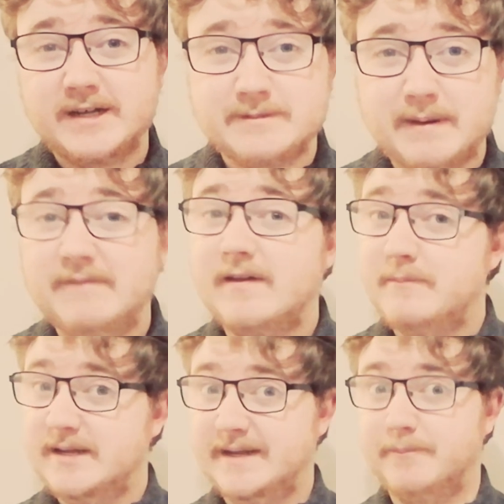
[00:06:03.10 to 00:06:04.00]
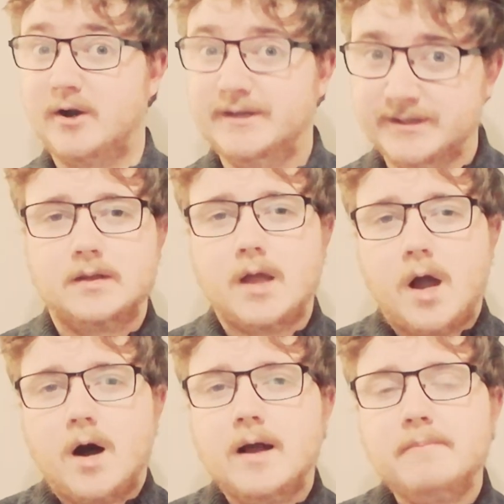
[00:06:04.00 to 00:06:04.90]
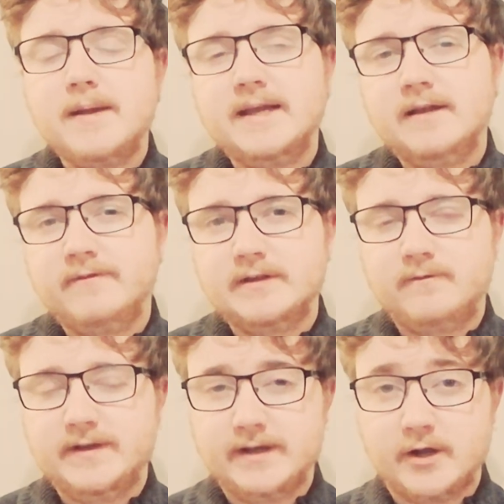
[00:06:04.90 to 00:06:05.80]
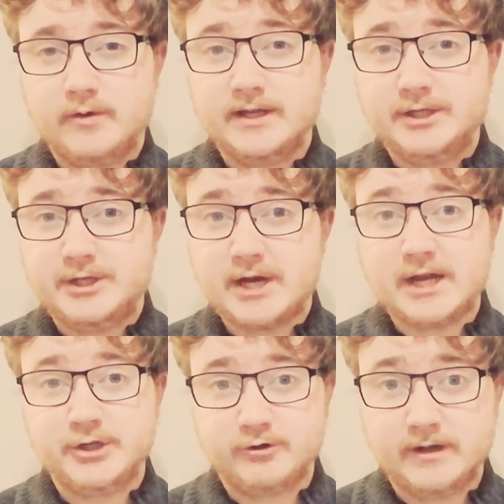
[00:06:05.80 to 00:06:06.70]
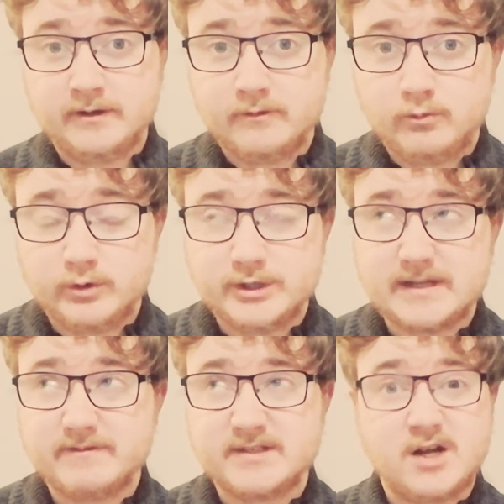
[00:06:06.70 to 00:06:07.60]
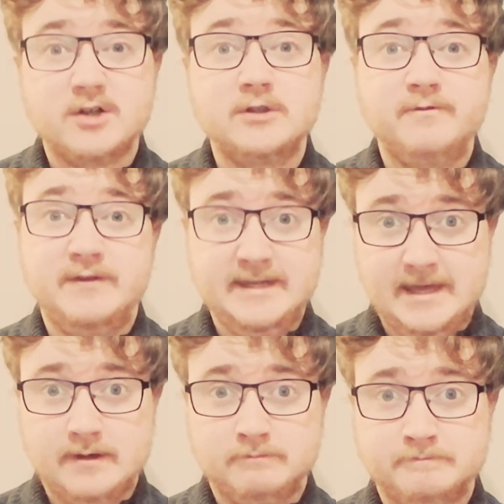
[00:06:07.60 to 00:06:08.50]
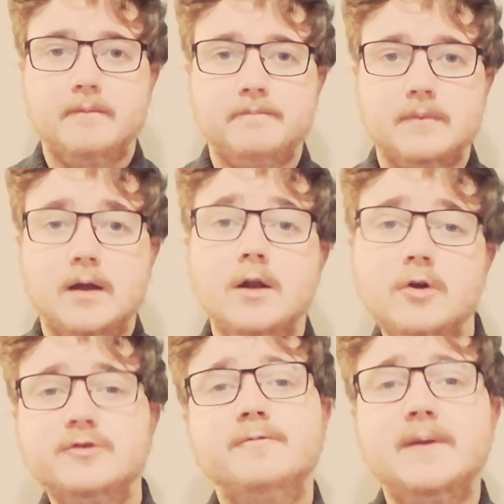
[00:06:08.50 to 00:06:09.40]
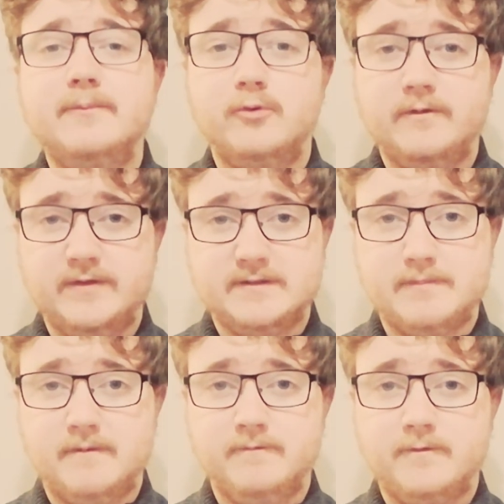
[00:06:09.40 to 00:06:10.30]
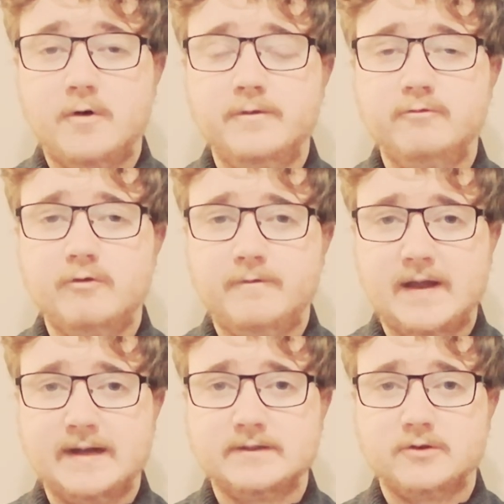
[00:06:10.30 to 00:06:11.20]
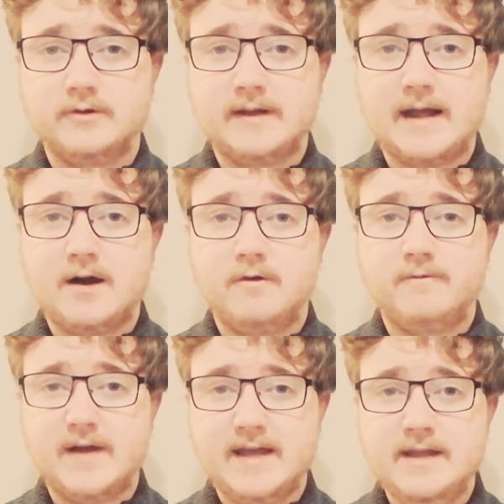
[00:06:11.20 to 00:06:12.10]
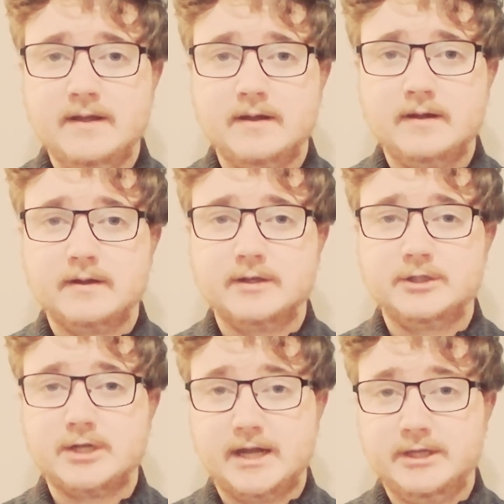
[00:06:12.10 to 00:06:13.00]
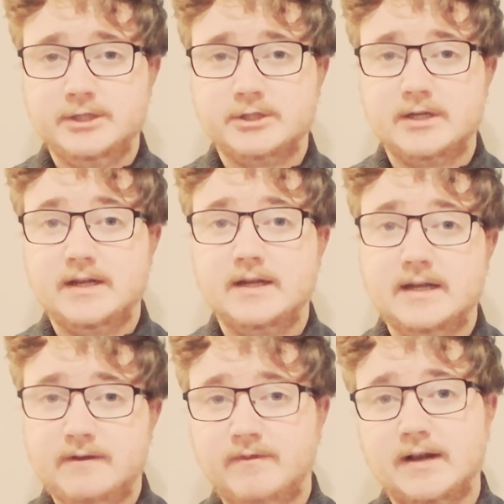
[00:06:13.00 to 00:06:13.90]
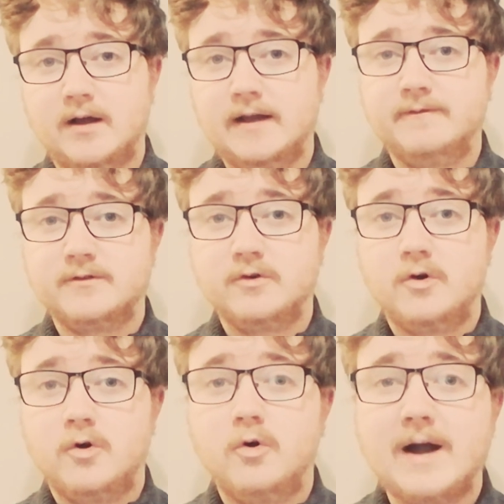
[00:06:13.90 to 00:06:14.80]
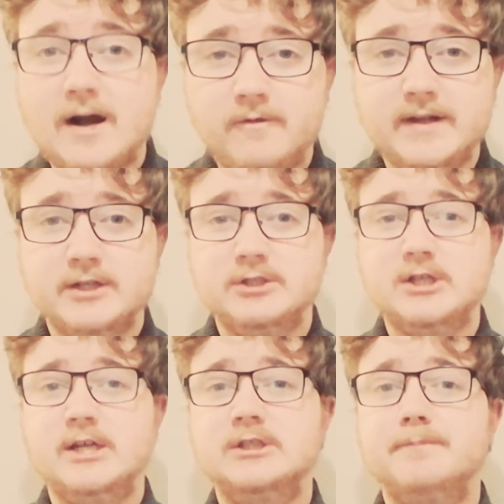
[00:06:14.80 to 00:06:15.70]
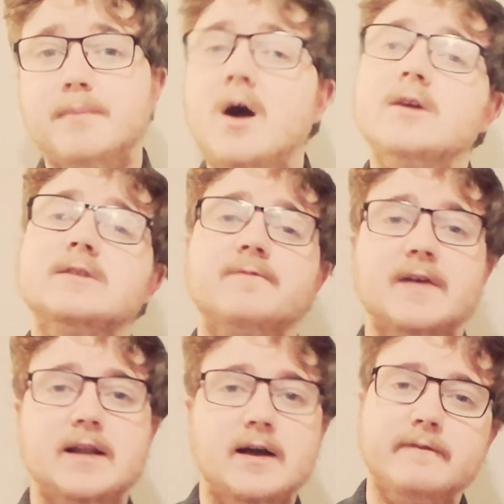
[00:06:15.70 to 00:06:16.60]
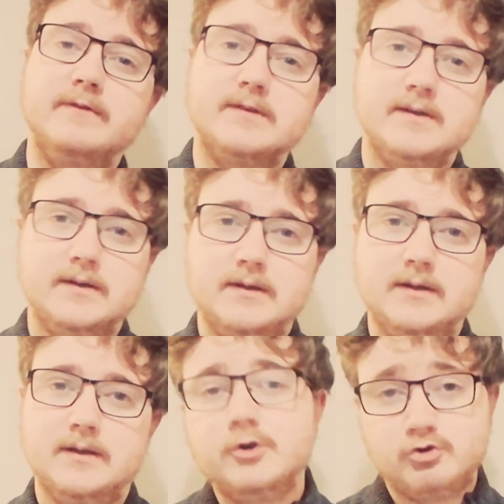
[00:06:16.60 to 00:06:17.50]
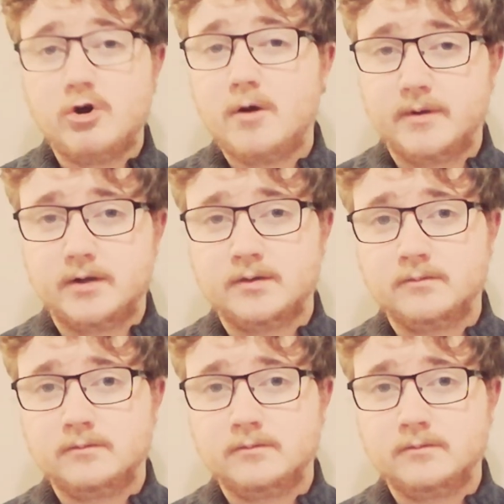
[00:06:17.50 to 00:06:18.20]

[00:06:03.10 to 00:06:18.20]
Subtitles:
I explain their meaning, mind. I'm making this video in January, which is at the start of the year. A lot of people in this month often reflect on how they can change in their lives, or how they can change a part of their lives. Drama,